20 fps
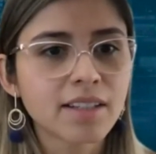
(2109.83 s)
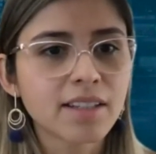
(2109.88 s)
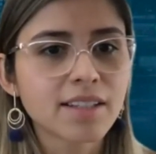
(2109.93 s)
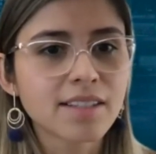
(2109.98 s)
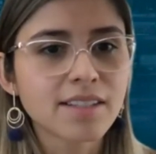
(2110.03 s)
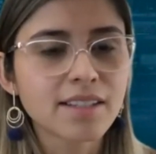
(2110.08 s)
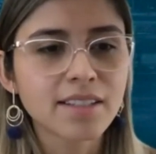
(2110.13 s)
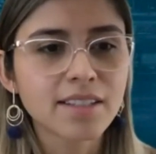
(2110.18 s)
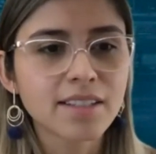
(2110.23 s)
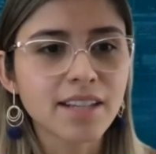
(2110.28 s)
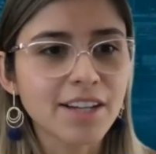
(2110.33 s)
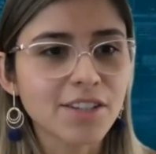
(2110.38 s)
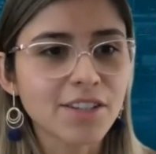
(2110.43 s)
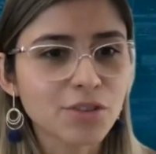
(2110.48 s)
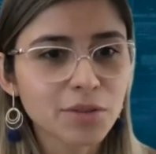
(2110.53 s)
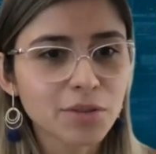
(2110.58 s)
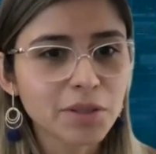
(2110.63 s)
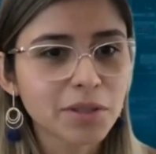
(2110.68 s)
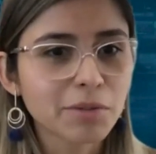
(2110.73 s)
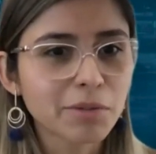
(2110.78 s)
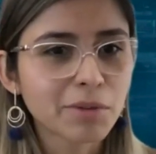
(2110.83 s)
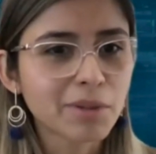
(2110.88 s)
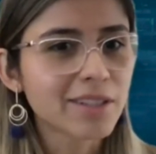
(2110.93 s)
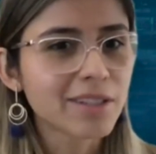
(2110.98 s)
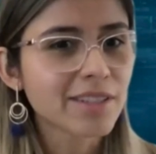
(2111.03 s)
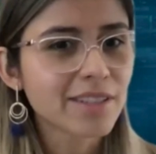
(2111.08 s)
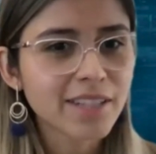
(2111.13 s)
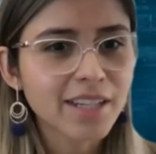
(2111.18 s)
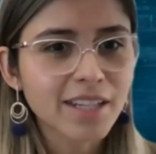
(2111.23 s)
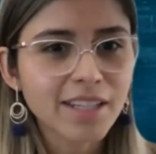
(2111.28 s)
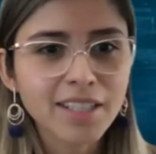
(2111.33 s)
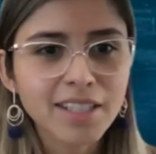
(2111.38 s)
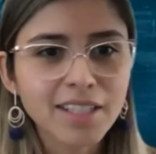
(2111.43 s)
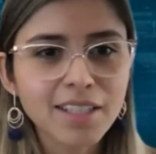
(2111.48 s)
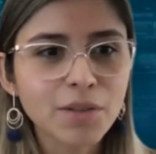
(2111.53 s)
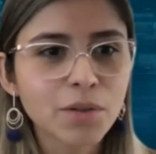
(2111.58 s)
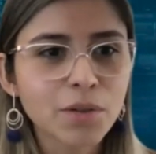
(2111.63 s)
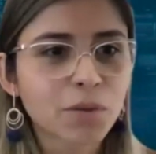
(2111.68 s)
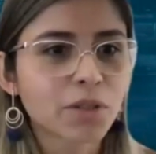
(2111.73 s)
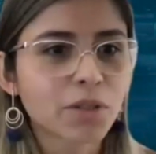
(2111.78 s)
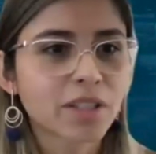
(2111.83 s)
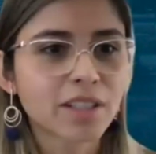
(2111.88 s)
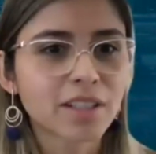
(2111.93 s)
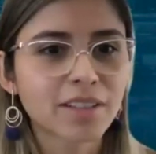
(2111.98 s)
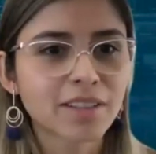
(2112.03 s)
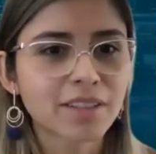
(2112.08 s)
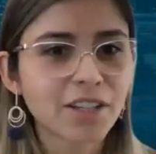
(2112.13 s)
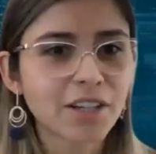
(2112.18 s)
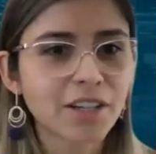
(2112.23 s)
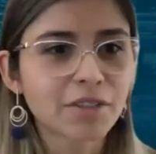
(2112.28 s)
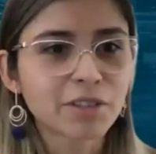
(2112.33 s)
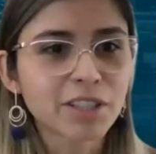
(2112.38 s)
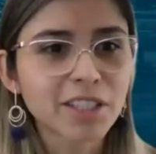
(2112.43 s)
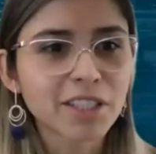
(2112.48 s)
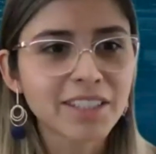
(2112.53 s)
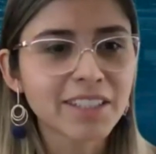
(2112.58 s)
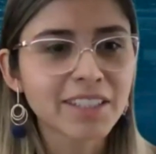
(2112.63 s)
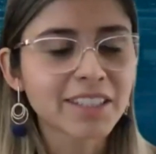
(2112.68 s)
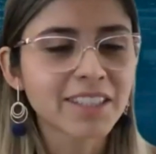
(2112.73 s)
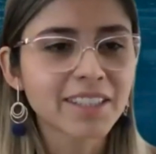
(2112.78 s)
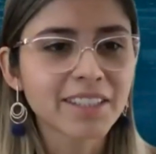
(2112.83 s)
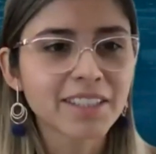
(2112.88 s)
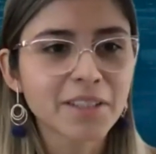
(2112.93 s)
is it actually well studied or not really?